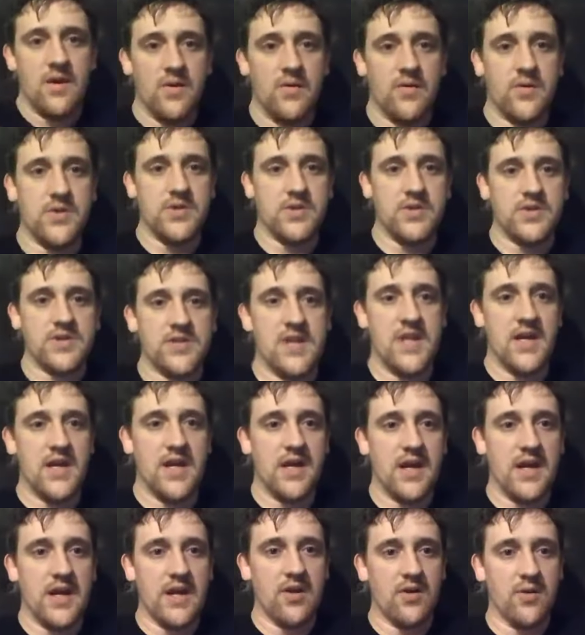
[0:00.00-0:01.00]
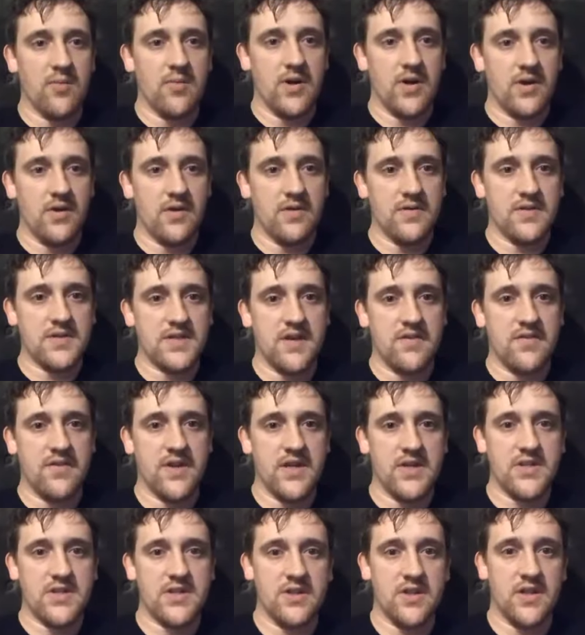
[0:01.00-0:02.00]
Would you say an accurate model of
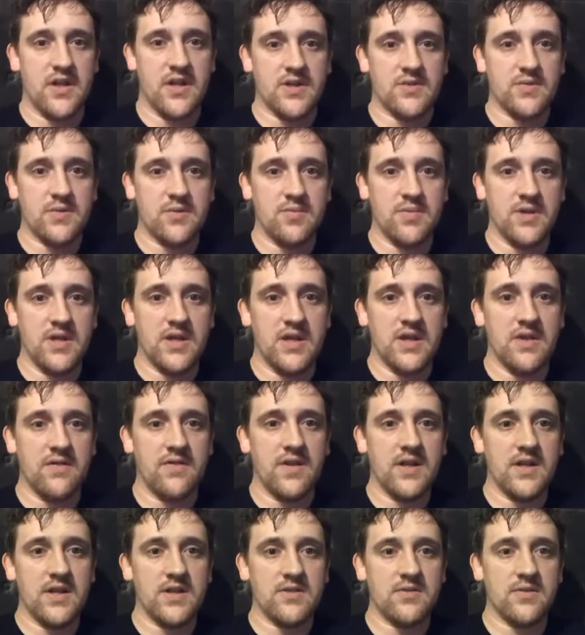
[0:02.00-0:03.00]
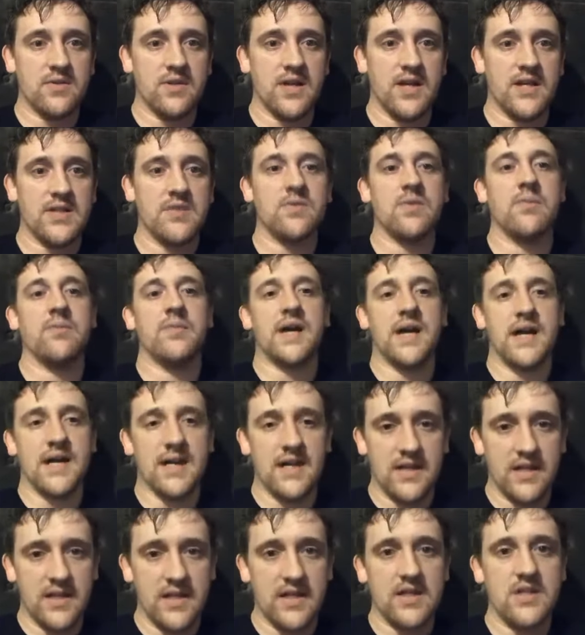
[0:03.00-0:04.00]
salvation loss would be if the Israelites went back
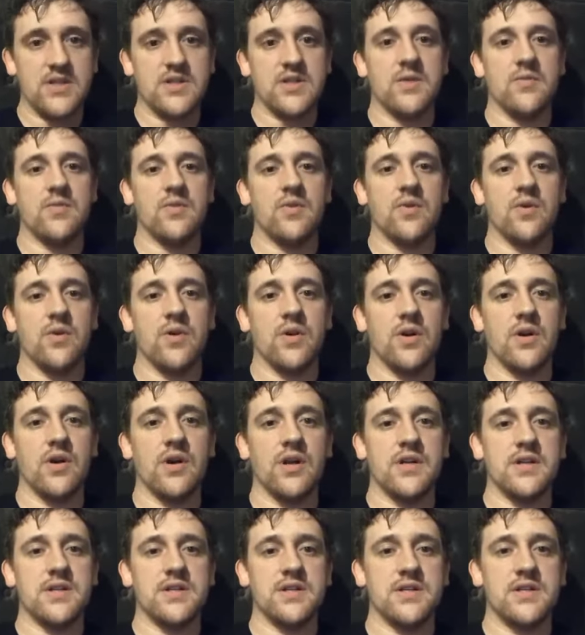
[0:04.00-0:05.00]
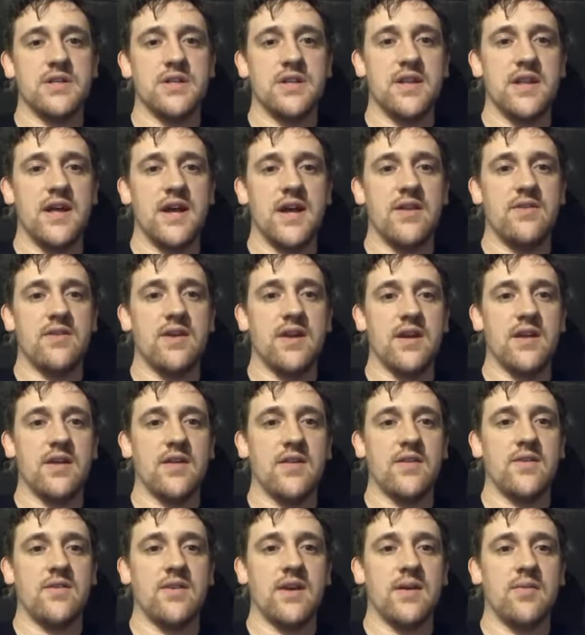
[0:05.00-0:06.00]
into Egypt, or is that taking
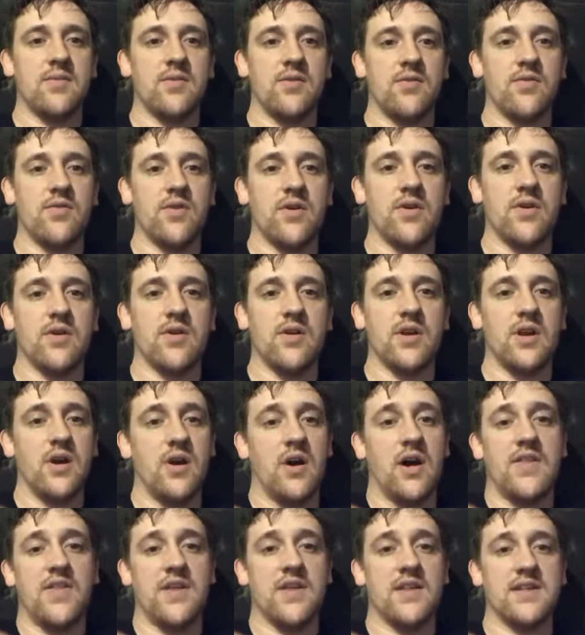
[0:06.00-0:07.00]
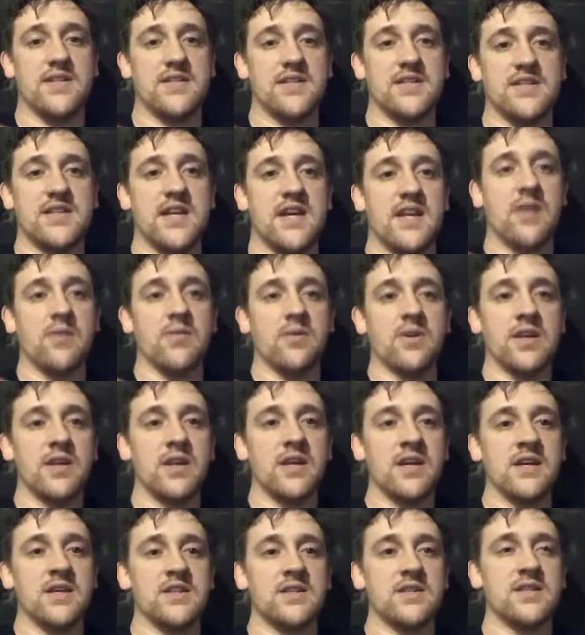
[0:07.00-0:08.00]
the type too far? In your no, I think that's exactly what it
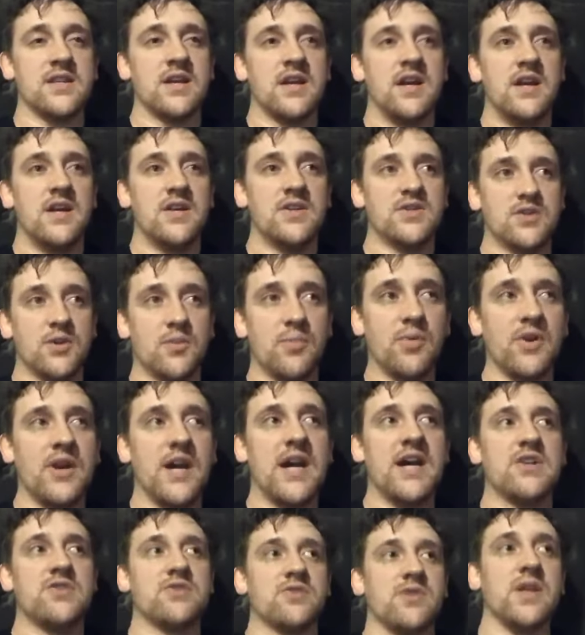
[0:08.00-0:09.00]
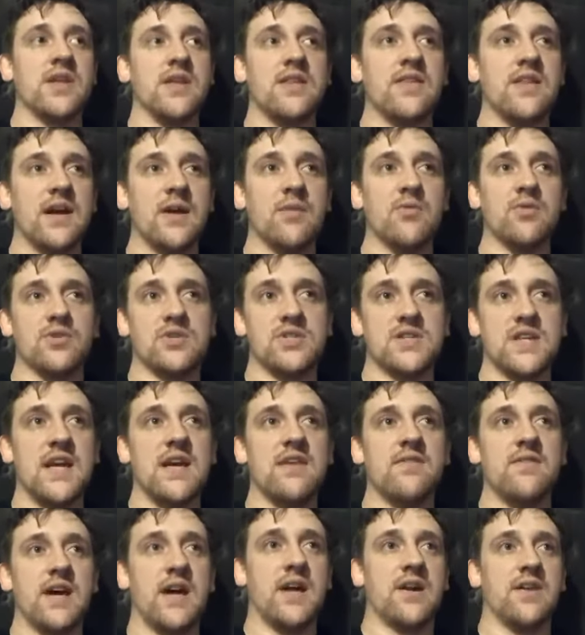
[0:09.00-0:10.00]
is. Supernaturally, they were
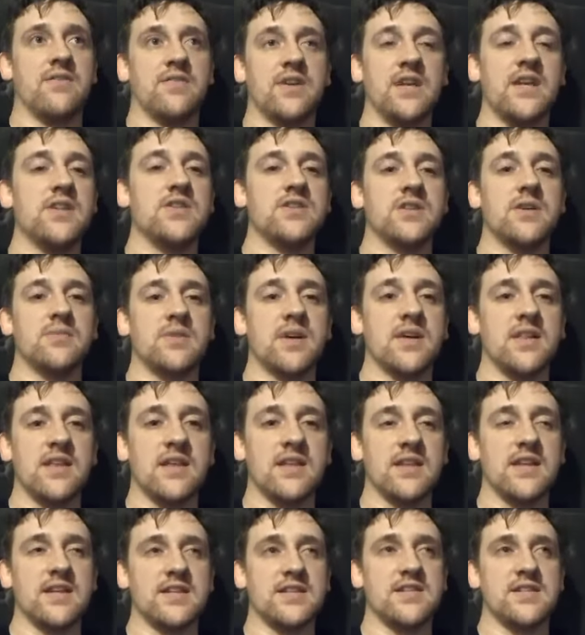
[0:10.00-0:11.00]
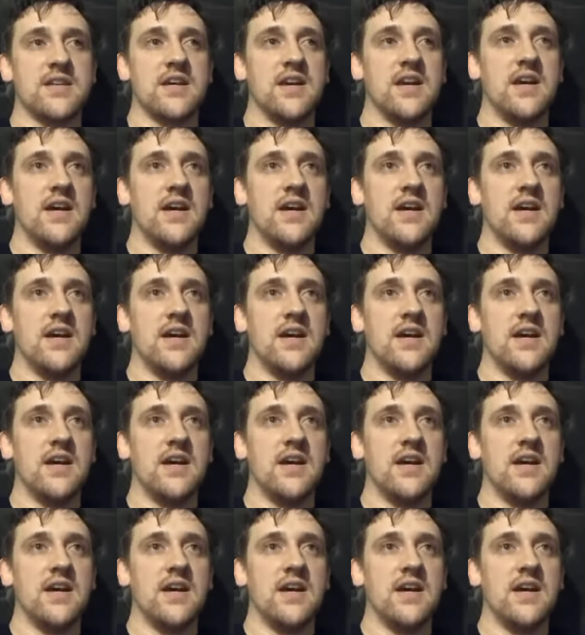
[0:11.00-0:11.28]
saved out of Egypt. I think that's